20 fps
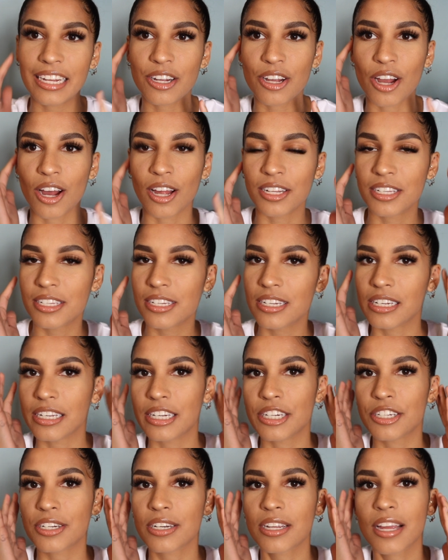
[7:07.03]

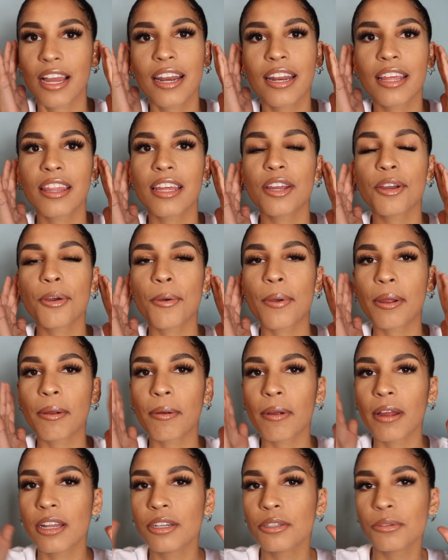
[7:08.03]
constellation kind of thing going
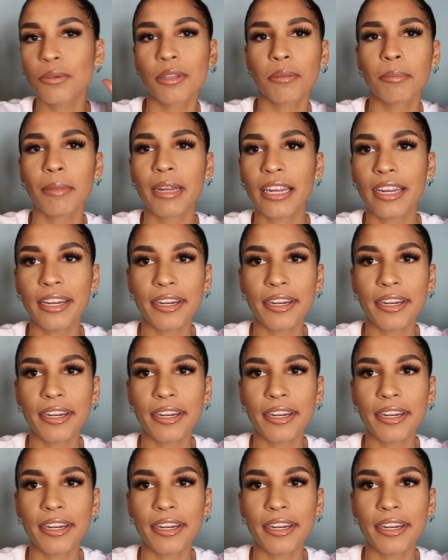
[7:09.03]
around with my